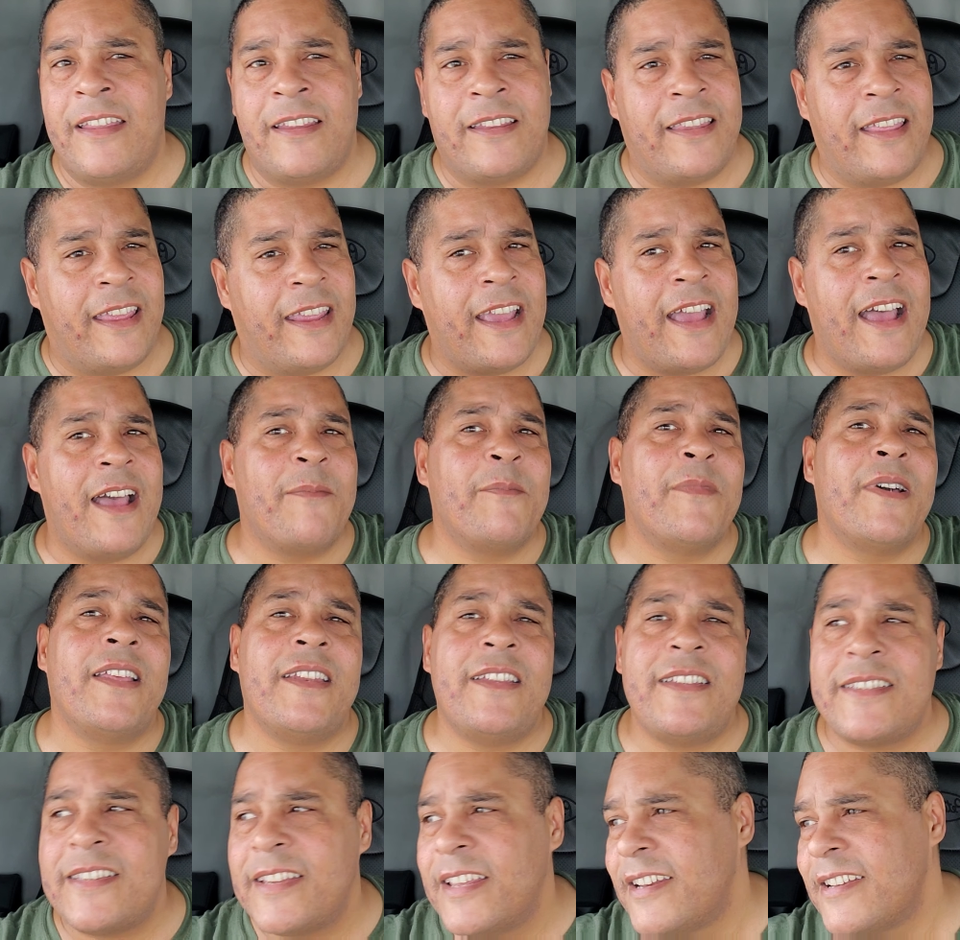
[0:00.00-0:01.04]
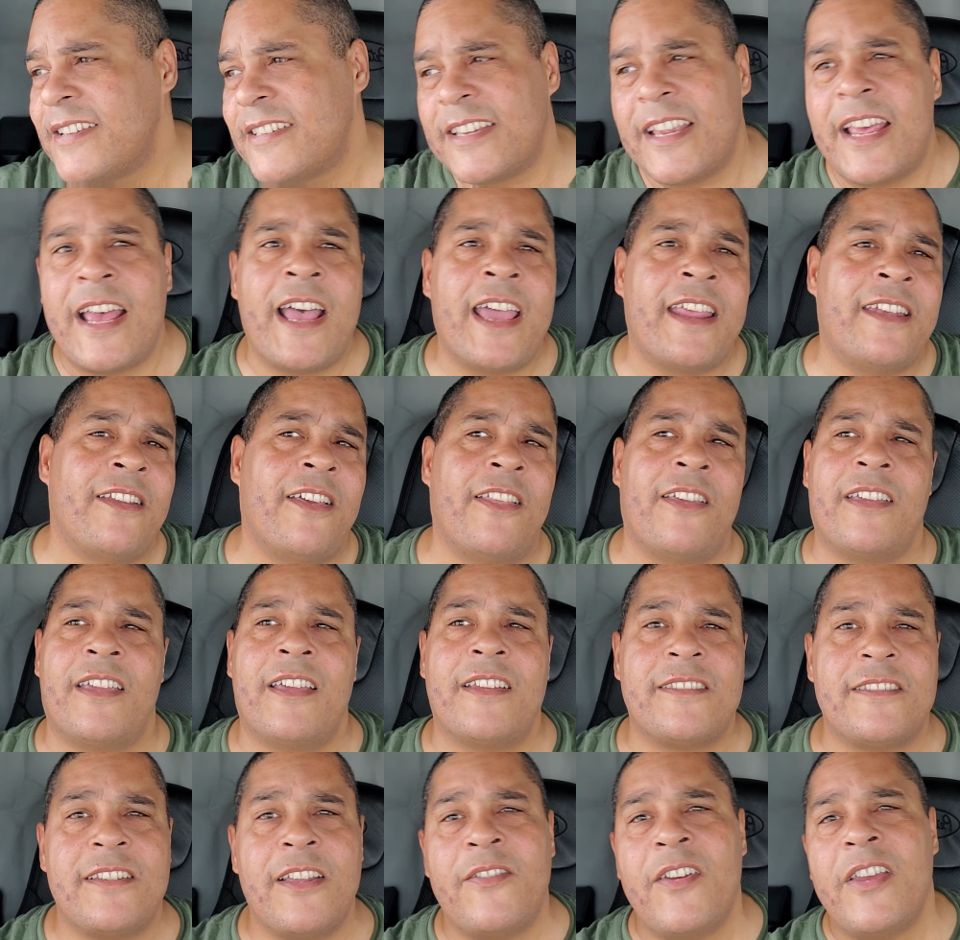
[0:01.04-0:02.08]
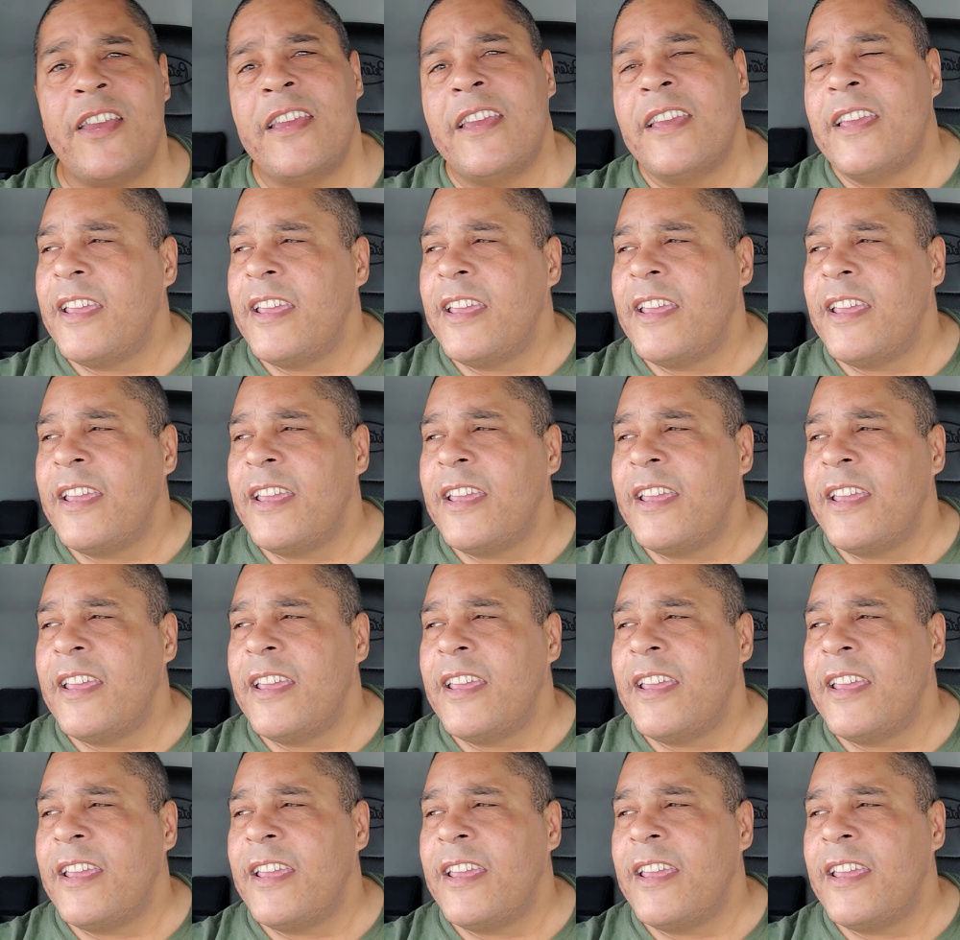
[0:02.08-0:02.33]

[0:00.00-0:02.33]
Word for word: and they got money set aside and all that kind of stuff.